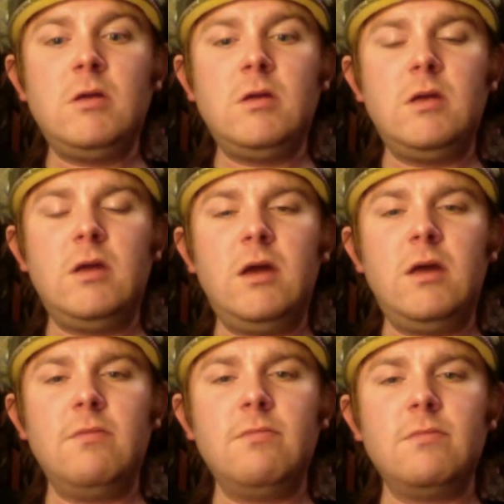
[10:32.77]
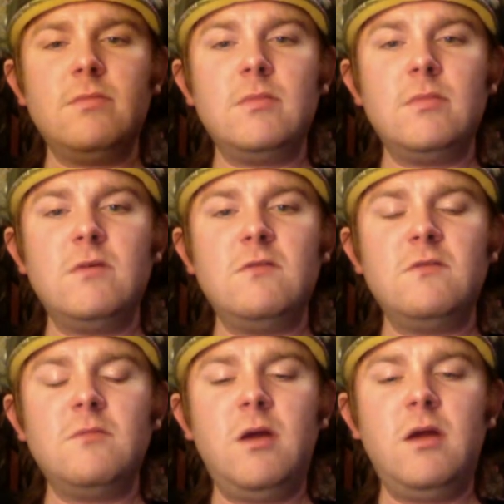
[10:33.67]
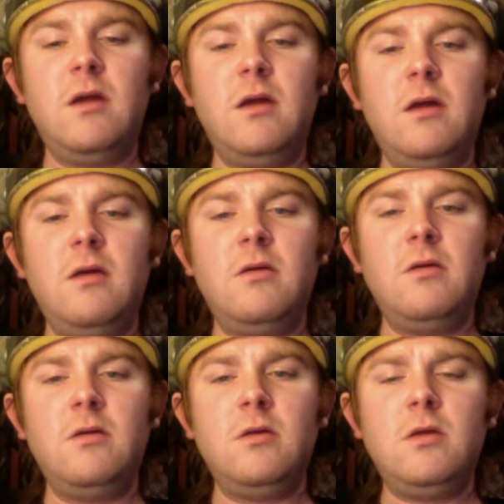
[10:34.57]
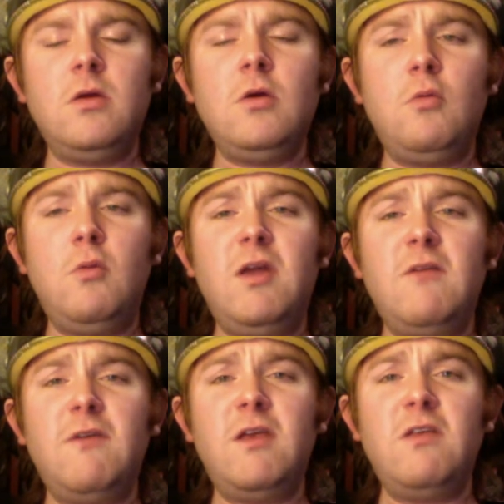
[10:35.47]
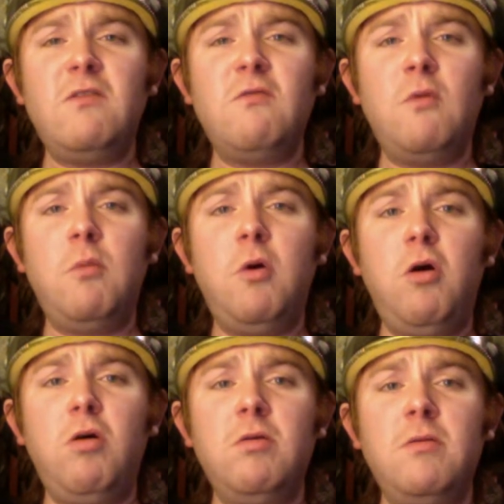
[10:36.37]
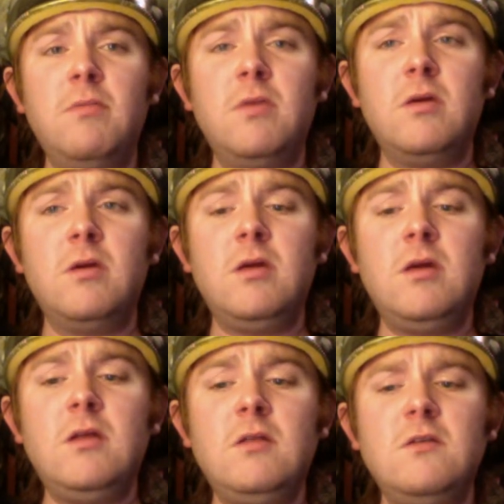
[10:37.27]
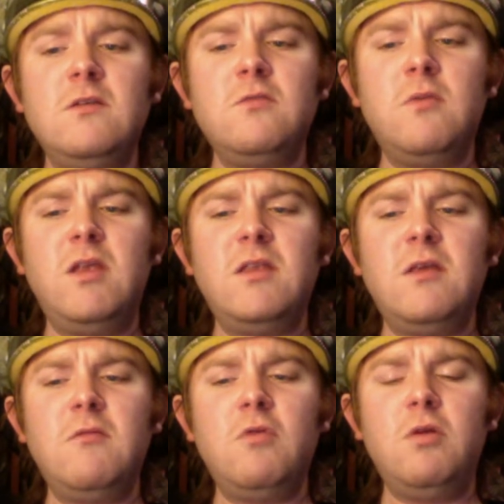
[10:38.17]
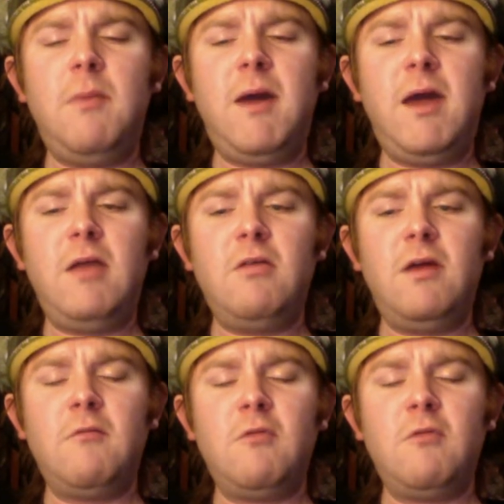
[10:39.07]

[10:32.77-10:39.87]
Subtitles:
Yeah, this is my week of fantasy football. This week didn't really matter that